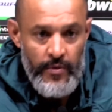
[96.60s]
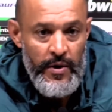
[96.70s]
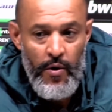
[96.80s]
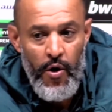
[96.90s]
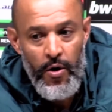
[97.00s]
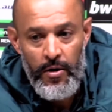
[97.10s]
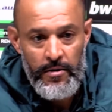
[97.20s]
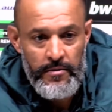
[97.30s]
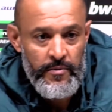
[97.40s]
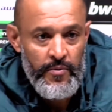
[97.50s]
We
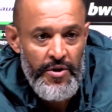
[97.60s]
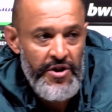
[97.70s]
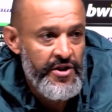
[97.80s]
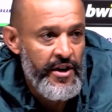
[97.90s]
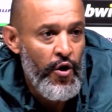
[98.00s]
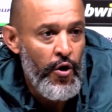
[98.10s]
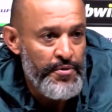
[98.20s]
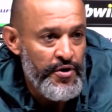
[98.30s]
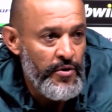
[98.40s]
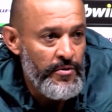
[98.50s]
all wish and
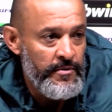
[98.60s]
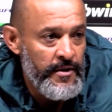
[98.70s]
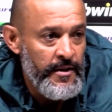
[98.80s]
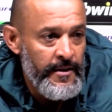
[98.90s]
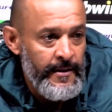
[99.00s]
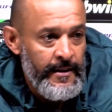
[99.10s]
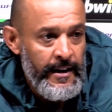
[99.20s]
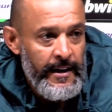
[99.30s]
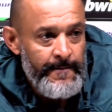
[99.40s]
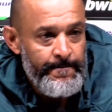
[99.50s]
hope so.
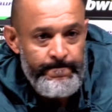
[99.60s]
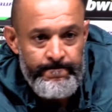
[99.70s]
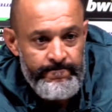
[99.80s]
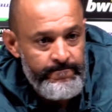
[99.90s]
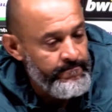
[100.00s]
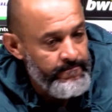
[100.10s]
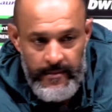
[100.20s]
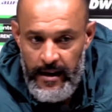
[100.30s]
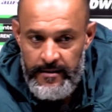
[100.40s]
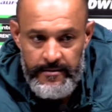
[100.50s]
And
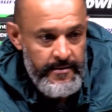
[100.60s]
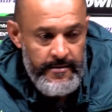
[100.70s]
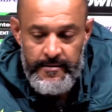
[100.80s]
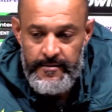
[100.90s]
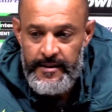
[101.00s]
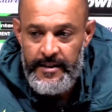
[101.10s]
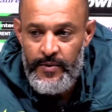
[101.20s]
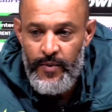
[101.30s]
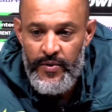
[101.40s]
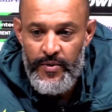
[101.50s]
this
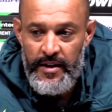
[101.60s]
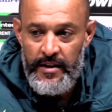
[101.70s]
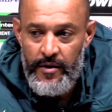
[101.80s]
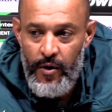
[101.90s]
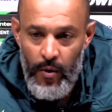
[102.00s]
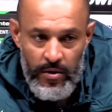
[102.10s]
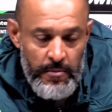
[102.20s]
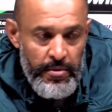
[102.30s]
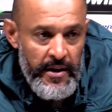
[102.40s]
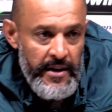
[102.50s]
is what we need. All
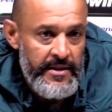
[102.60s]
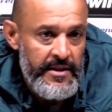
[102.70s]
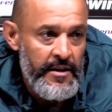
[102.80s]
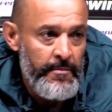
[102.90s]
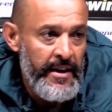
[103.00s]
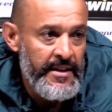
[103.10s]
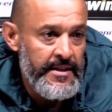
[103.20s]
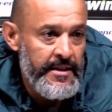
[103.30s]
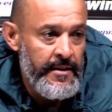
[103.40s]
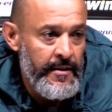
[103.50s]
the players in the
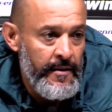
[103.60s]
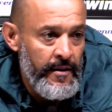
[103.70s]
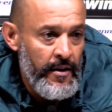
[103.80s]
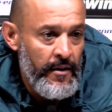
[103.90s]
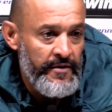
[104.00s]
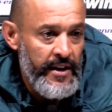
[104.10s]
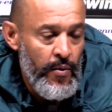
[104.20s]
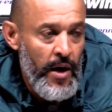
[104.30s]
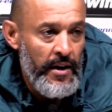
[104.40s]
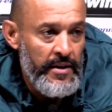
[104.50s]
best of their
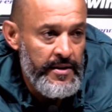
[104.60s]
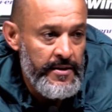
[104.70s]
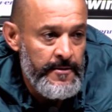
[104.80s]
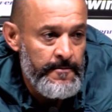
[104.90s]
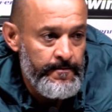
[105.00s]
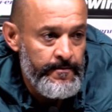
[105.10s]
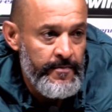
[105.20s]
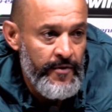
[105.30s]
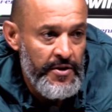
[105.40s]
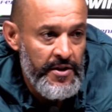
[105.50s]
qualities
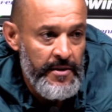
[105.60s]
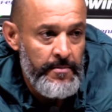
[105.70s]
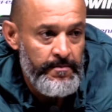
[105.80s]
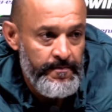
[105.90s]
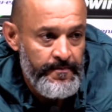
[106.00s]
for the team.